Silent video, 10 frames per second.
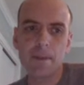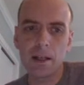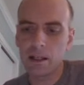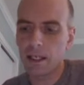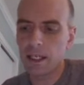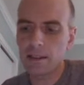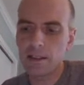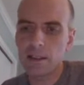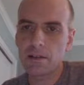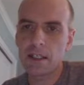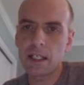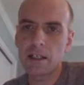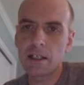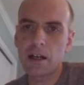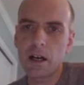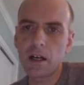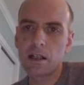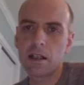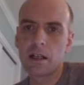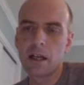All right? So here
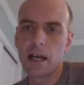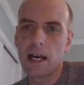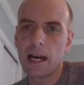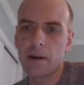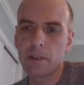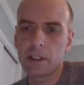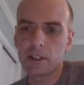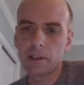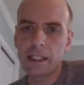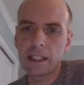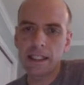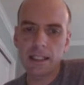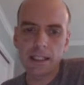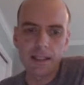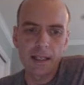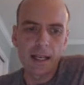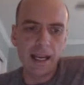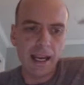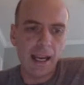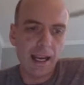are our ingredients.
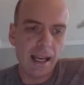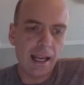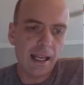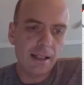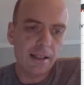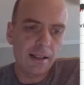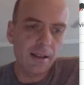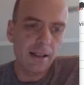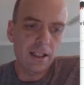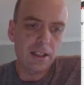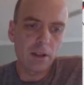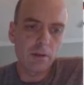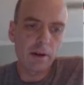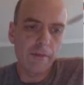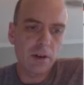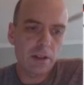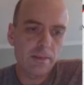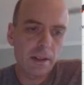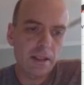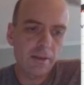And let's go to our first
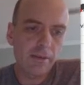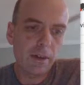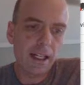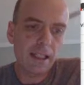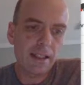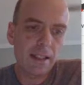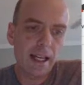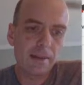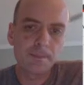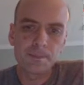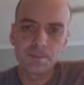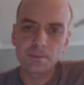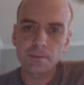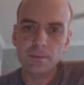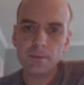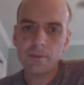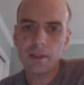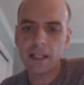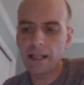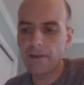piece of writing today
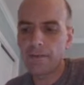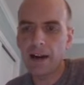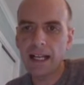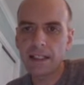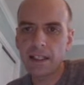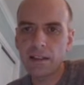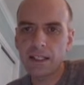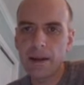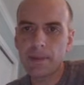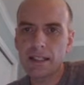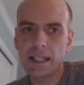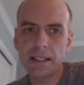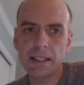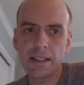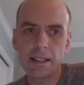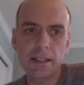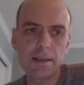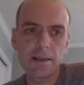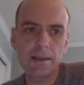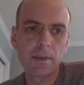and find our topic sentence.
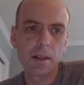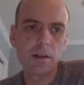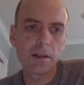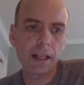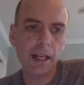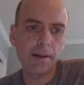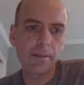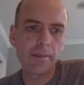Okay.